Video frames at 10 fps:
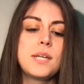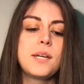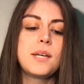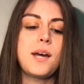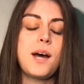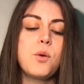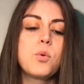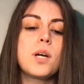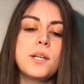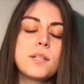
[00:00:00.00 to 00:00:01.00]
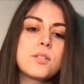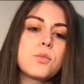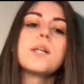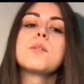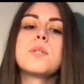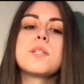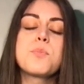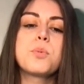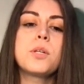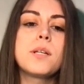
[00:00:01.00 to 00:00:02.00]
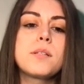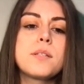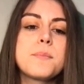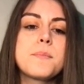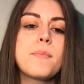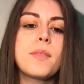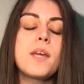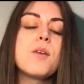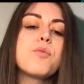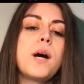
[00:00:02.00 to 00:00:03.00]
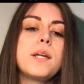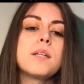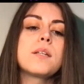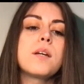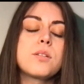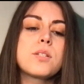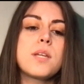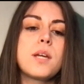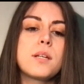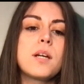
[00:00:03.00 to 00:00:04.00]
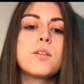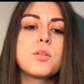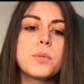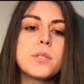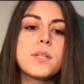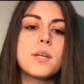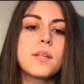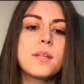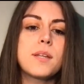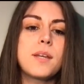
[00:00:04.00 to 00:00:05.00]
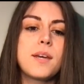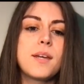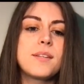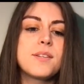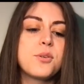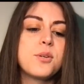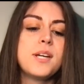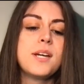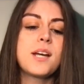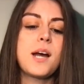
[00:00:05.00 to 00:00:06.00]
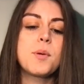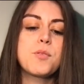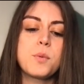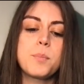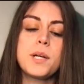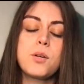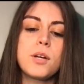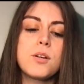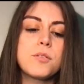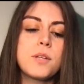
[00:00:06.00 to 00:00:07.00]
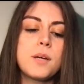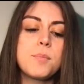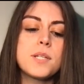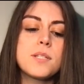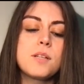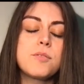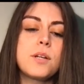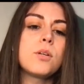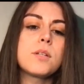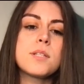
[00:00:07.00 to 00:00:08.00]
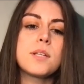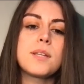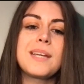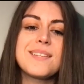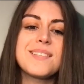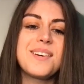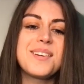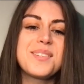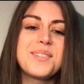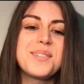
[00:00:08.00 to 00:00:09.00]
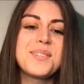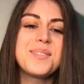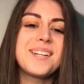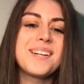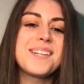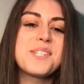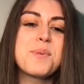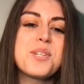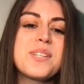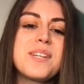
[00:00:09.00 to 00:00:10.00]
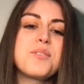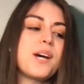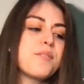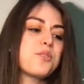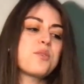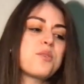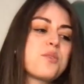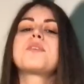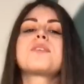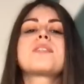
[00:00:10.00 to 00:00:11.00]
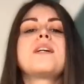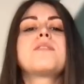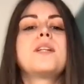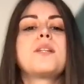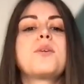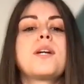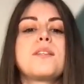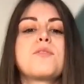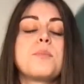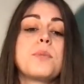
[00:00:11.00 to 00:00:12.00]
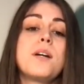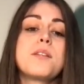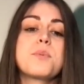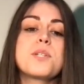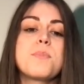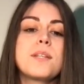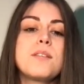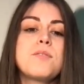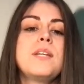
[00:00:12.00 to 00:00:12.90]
How would I interact with this product if I didn't understand it 100%? And, you know, coming from a background of tech myself, I do understand that that is hard to do, especially if you have to remove yourself and look at it from the other perspective.